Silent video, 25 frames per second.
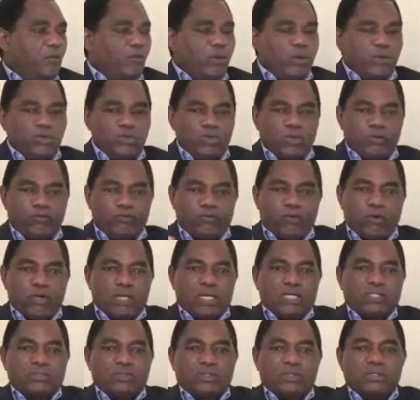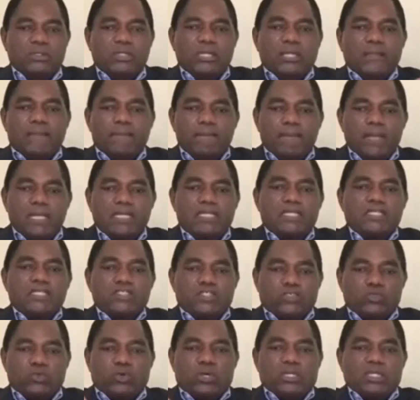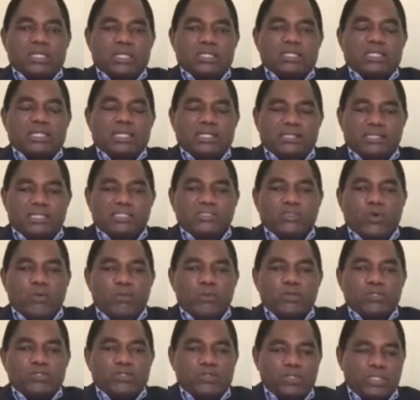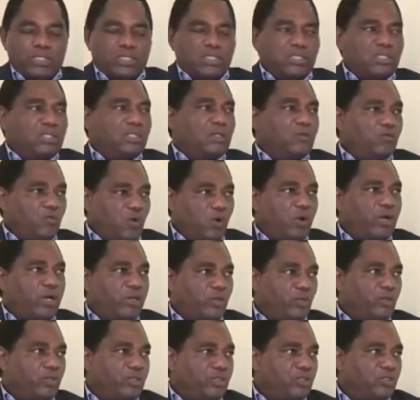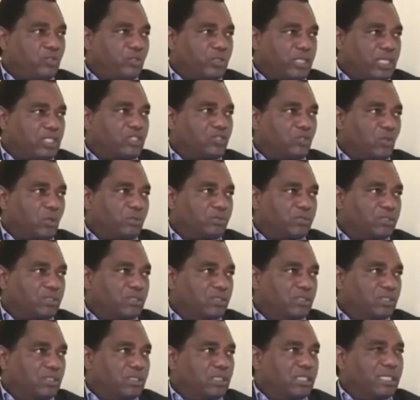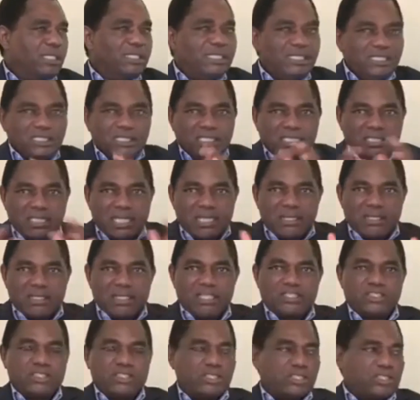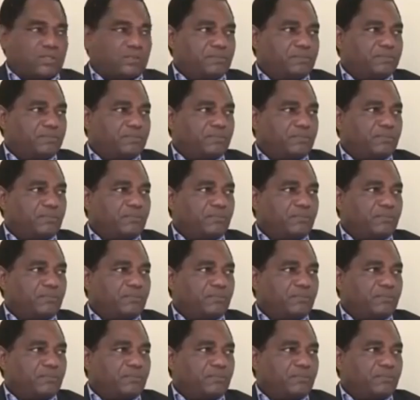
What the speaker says: We will not focus on making sure that there's opportunity for our youth to get jobs. This is the relationship.